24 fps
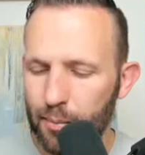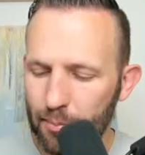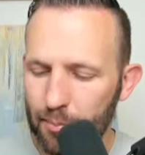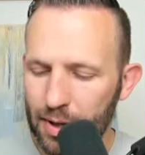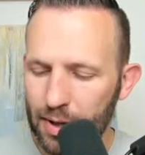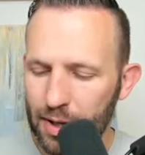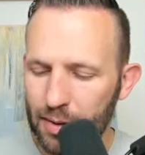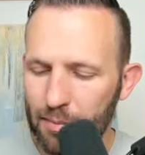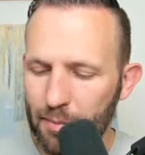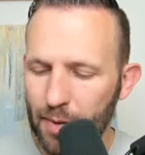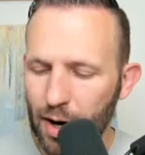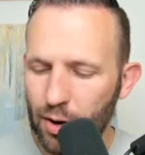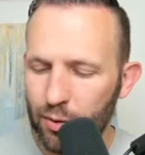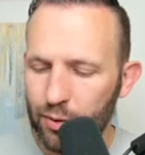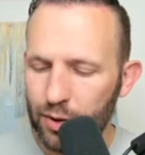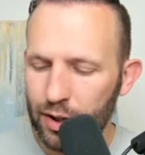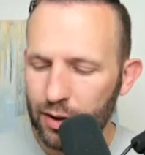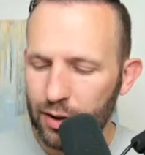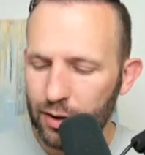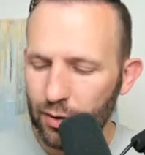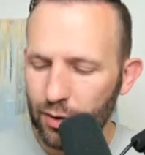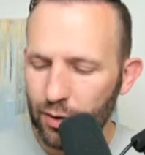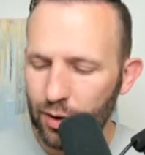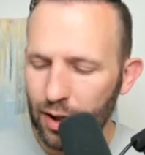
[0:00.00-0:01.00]

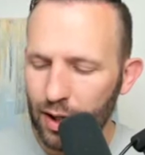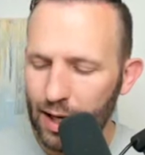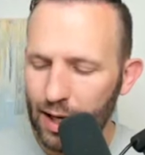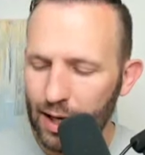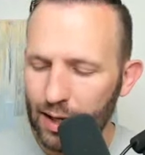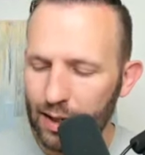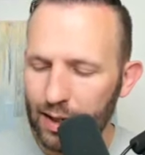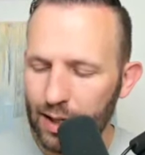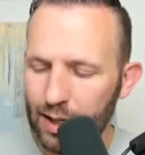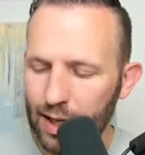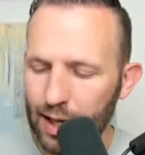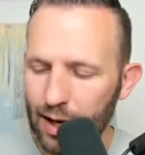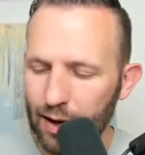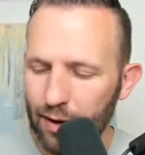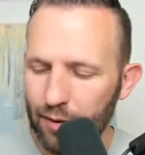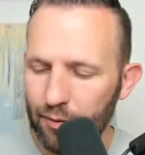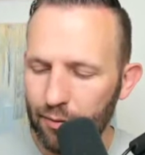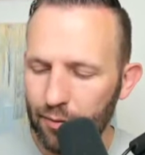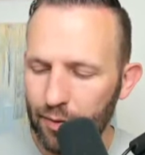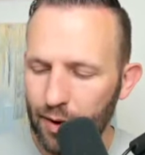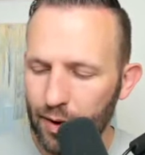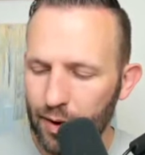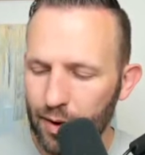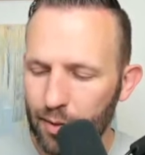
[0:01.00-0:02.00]
bemoaning your lot in
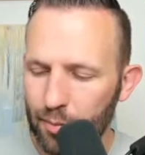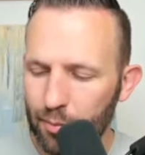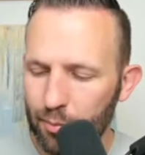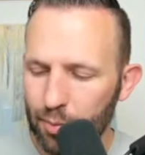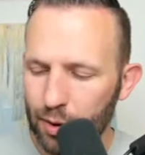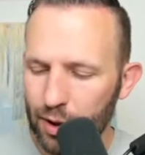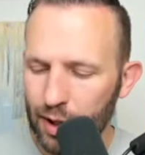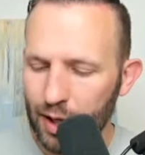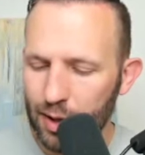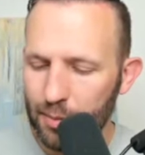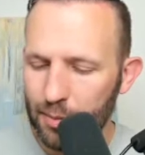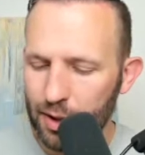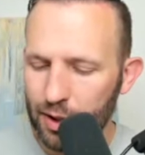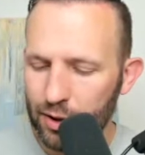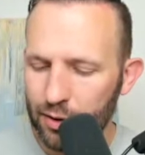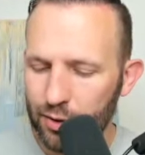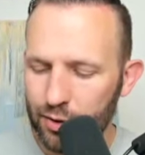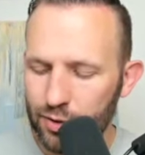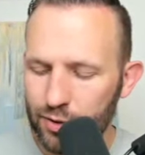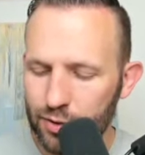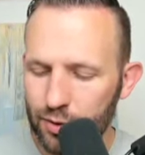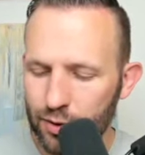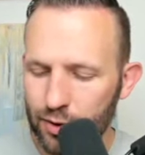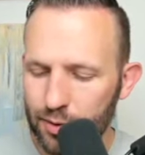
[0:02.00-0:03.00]
life, blaming
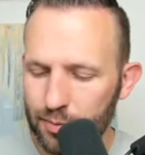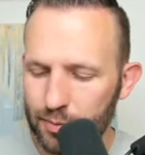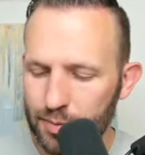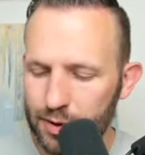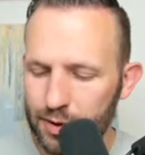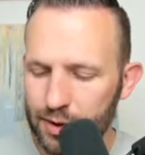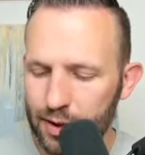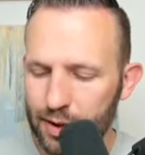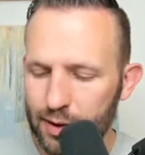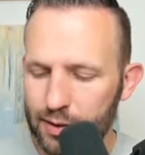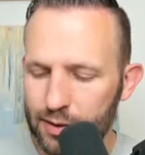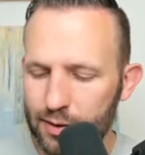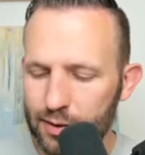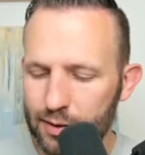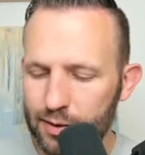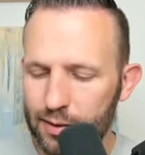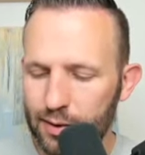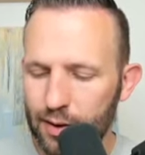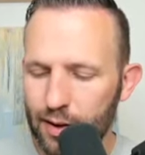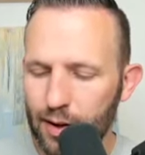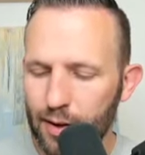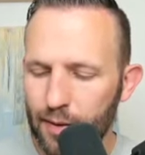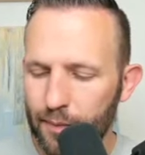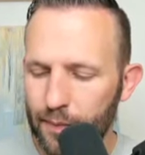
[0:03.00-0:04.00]
your
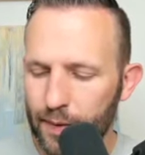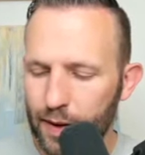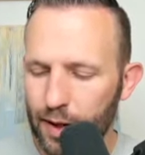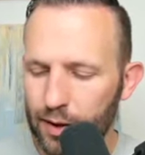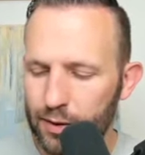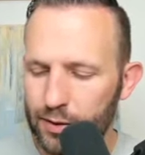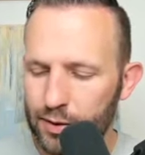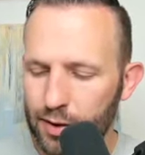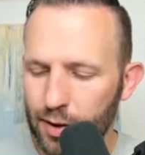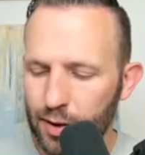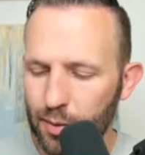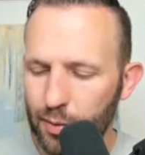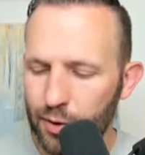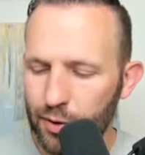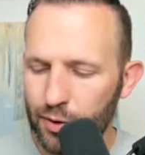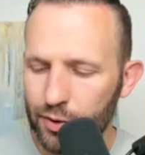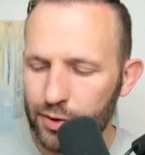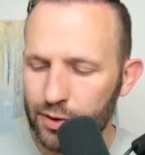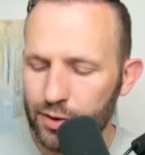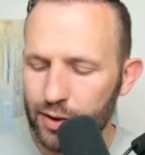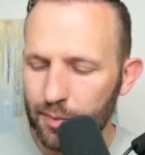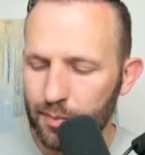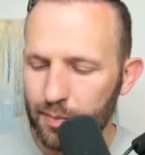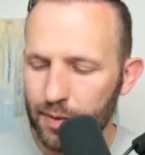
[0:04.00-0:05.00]
circumstances on someone
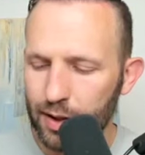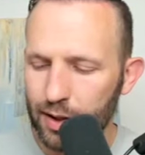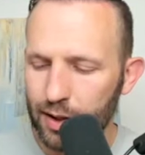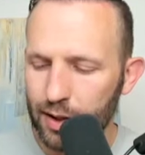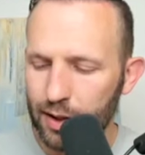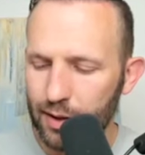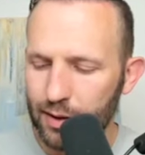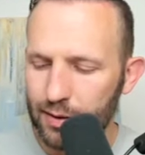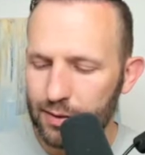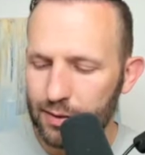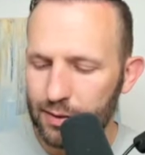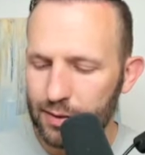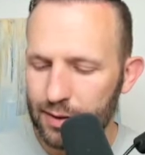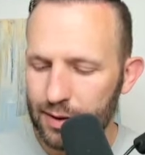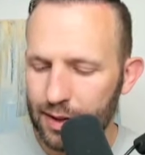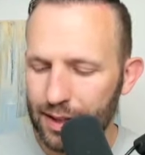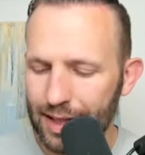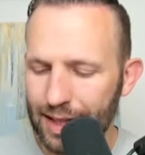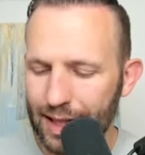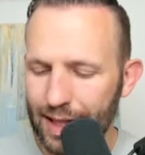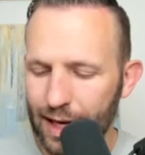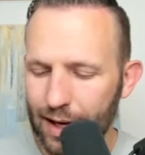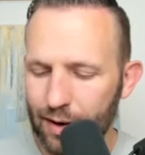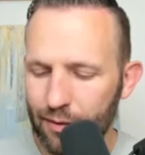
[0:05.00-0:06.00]
or something else,
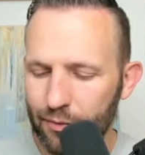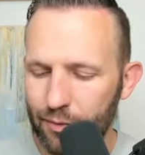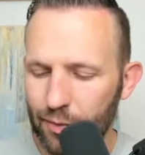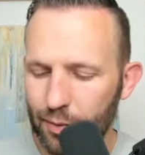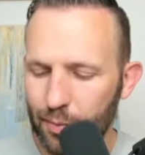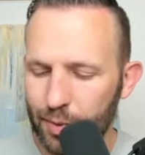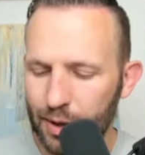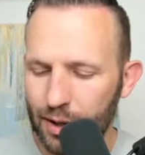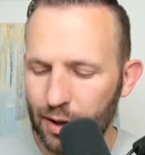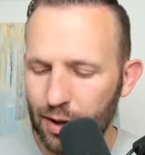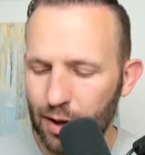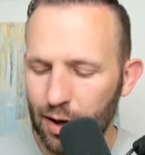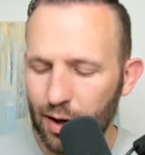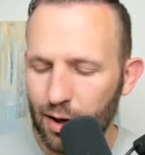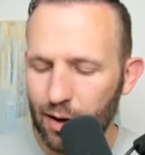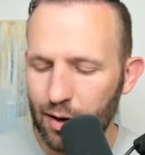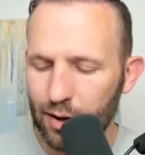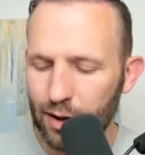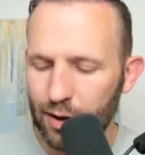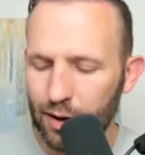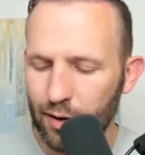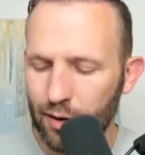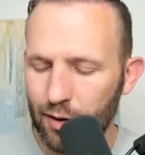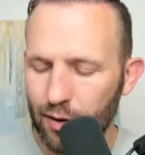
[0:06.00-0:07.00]
then life will be
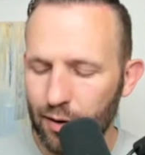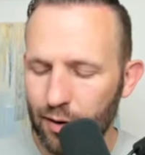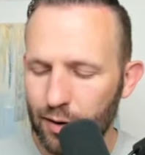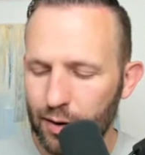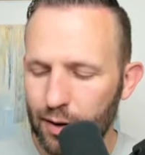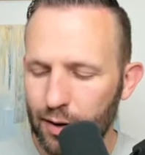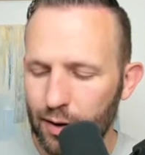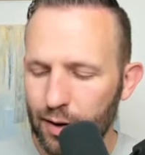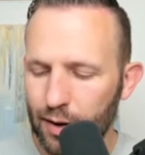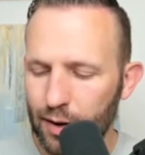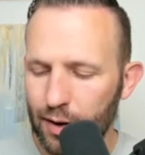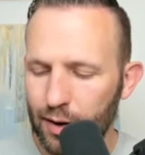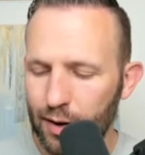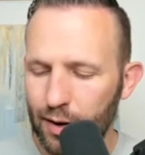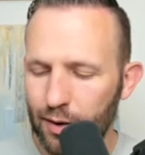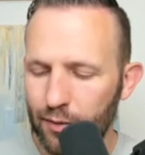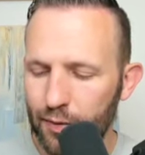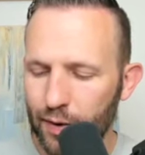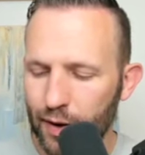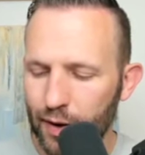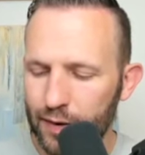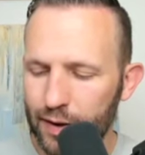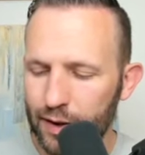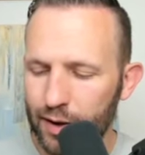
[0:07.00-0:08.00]
long and hard.
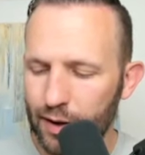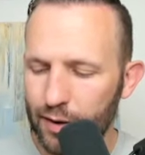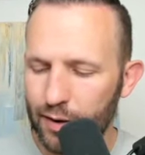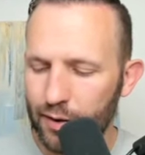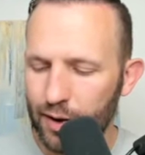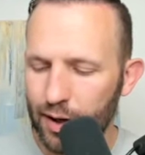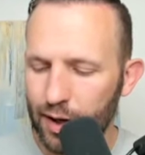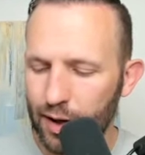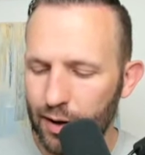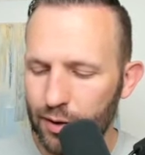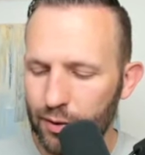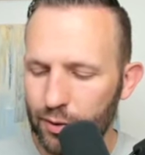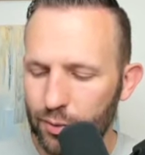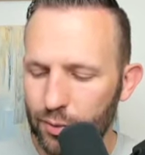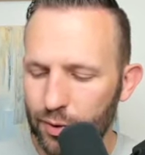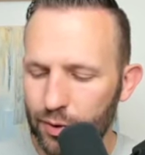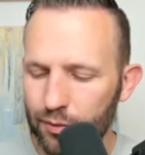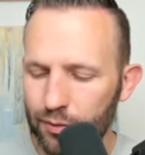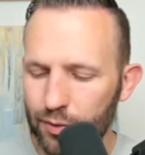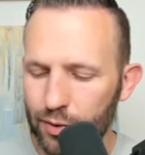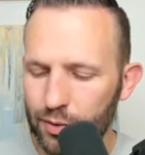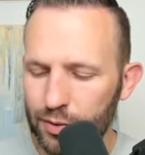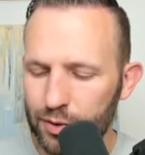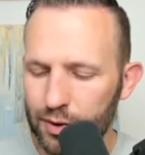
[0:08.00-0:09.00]
If, on the other hand, you
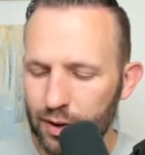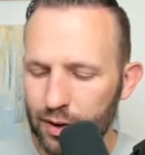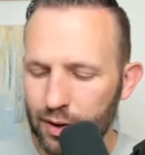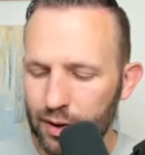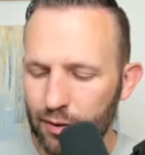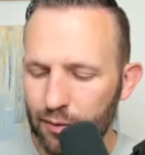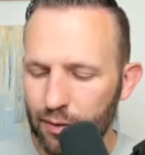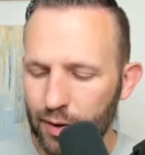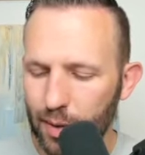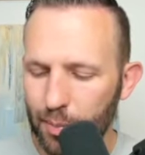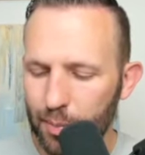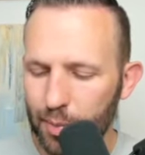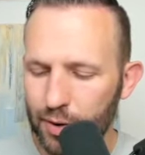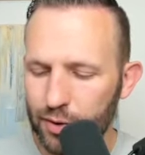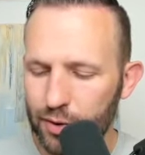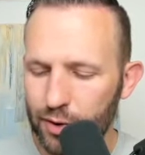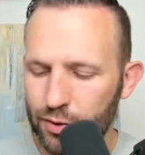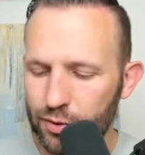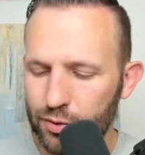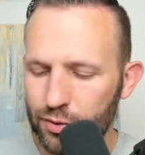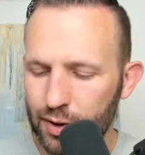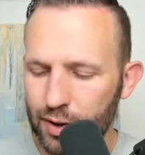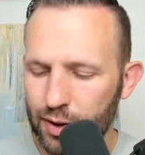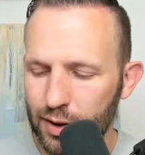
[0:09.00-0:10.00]
refuse to give up on
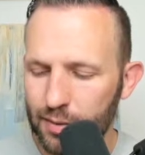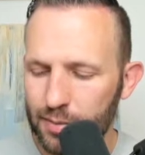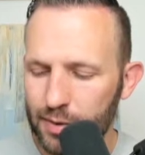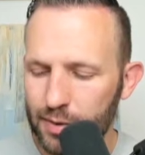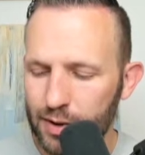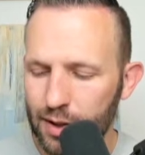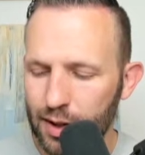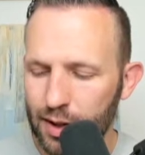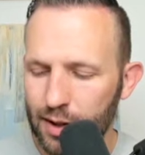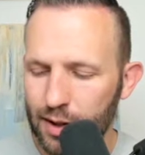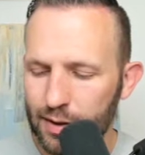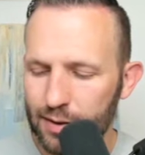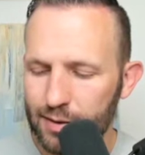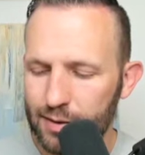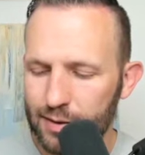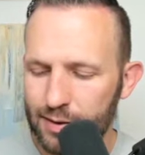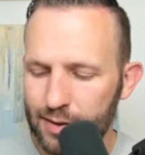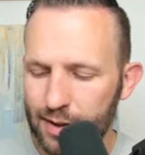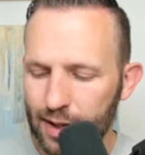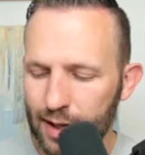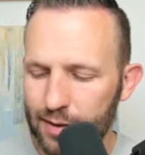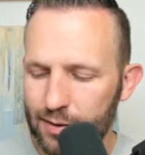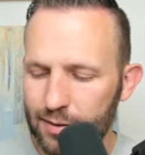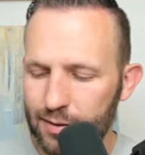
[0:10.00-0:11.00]
your dreams,
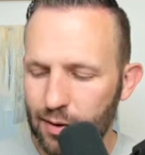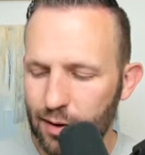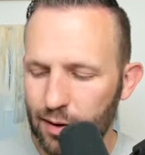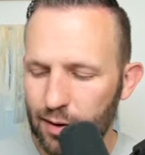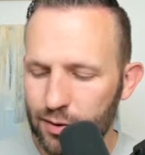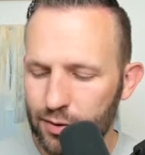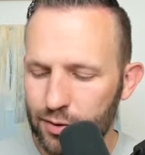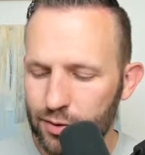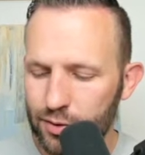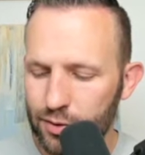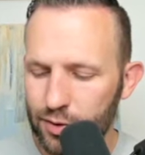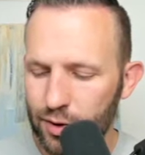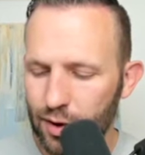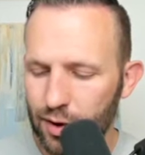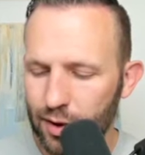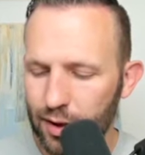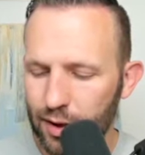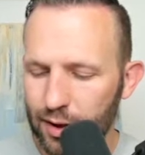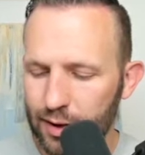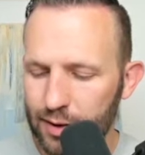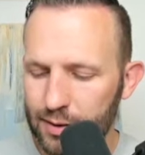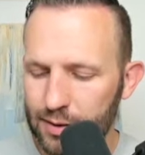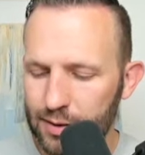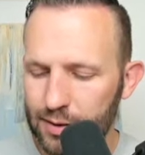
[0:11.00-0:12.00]
stand tall and
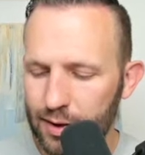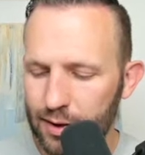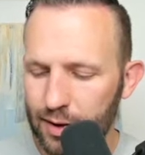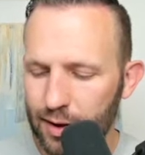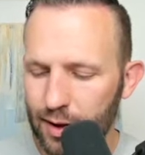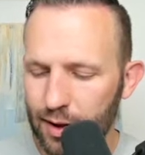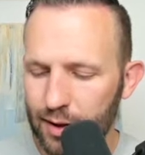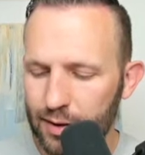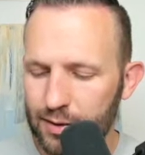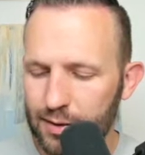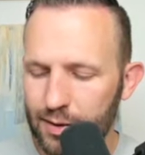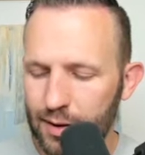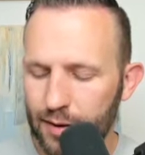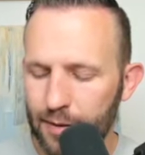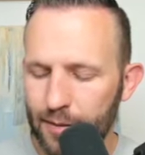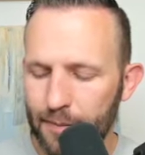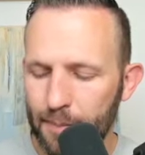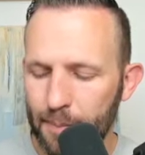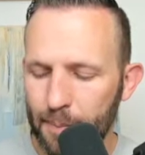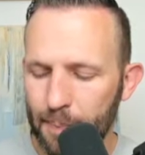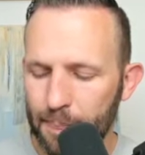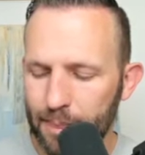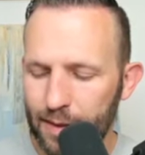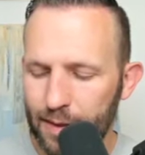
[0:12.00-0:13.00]
strong against the odds,
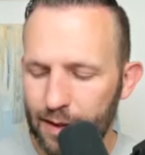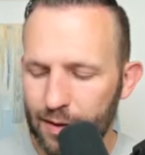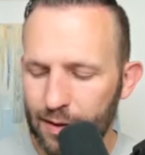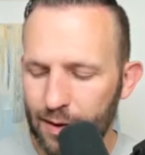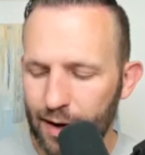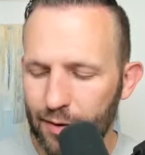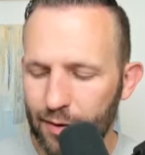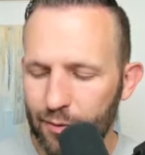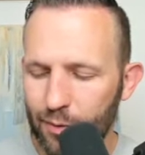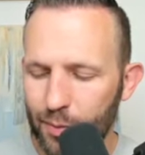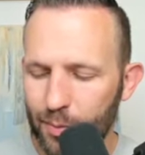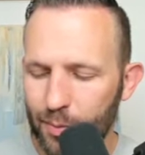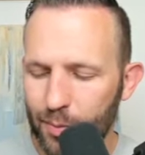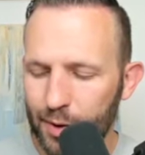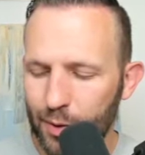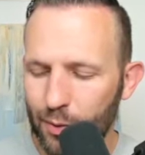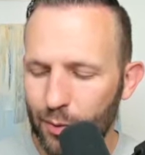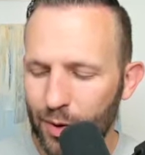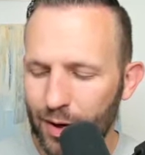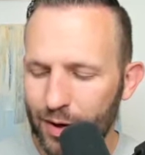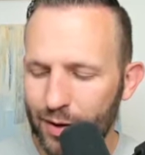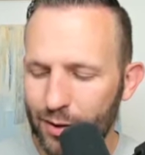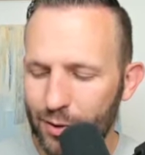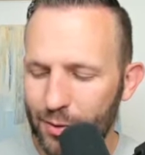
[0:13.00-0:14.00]
then life will be
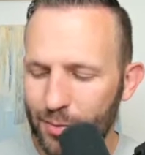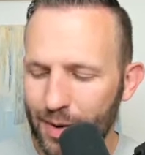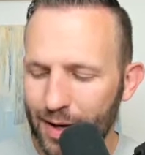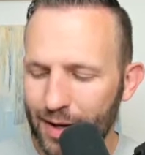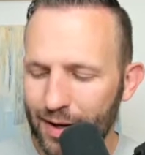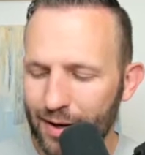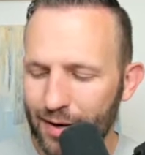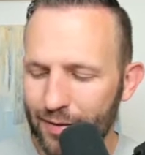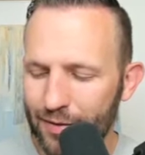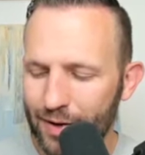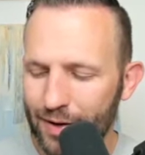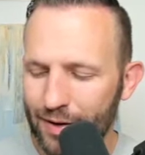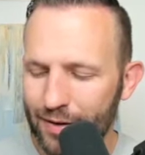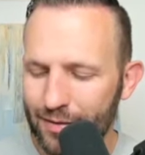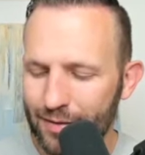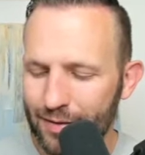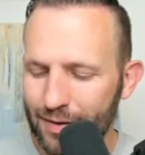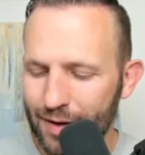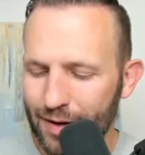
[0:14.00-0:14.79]
what you make of it.